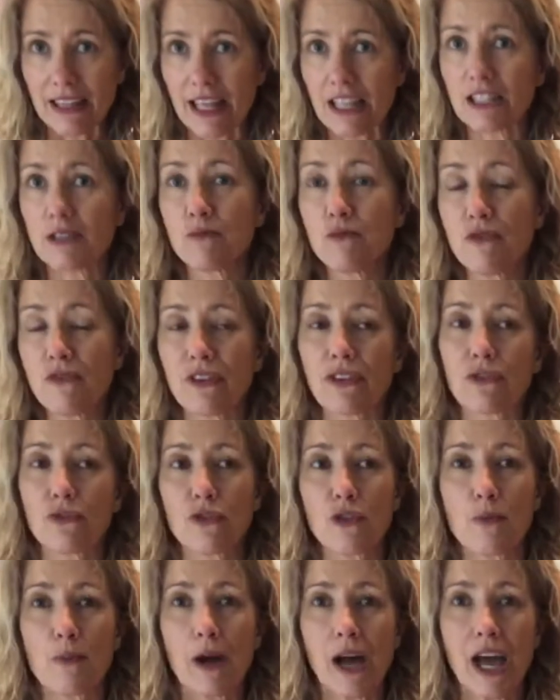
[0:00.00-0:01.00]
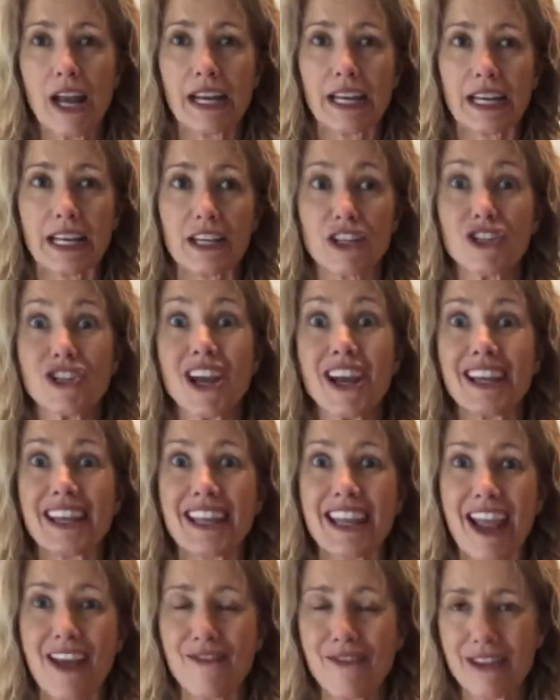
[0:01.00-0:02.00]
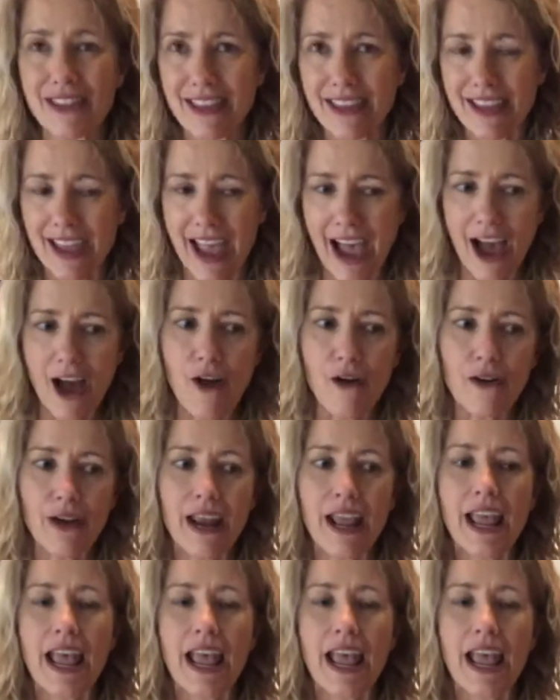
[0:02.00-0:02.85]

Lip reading: that's moving through the body, checking everything out.